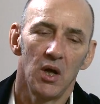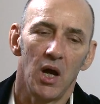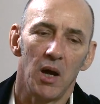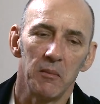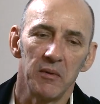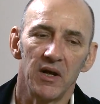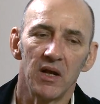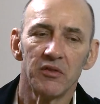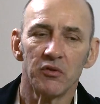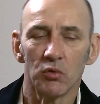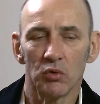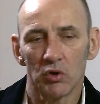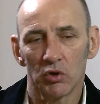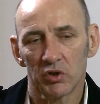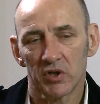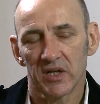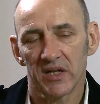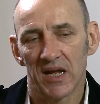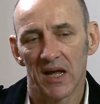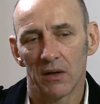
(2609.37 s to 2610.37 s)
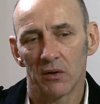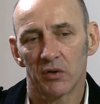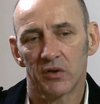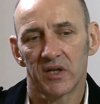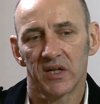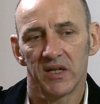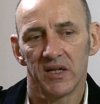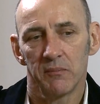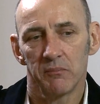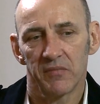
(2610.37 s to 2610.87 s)
I mean, I thought Looking Out,
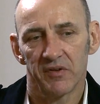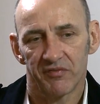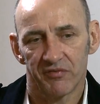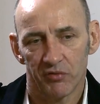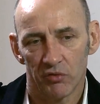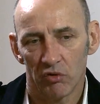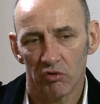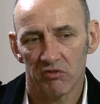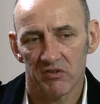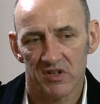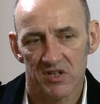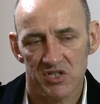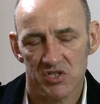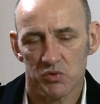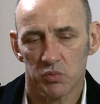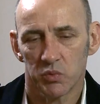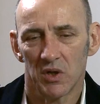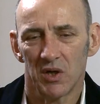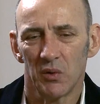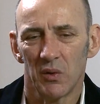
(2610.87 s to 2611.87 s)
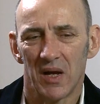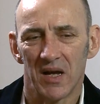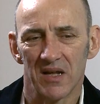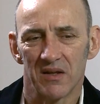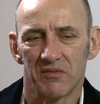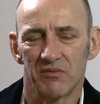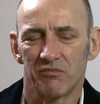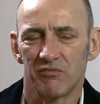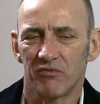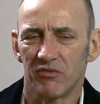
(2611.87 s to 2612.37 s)
Looking In before it as well had
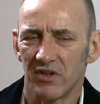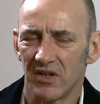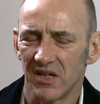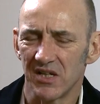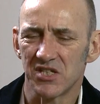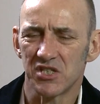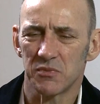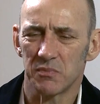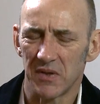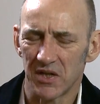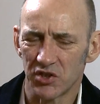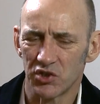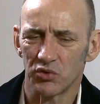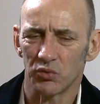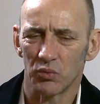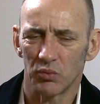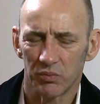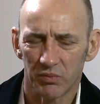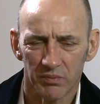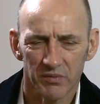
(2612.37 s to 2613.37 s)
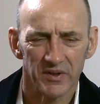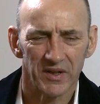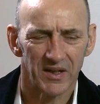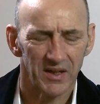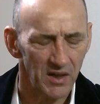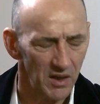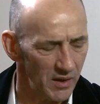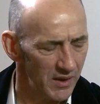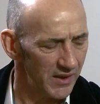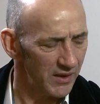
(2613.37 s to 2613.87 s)
a really special thing
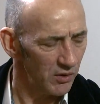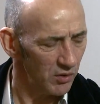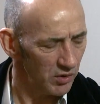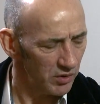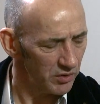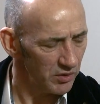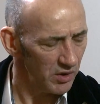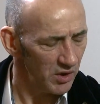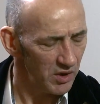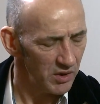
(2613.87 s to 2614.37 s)
going on.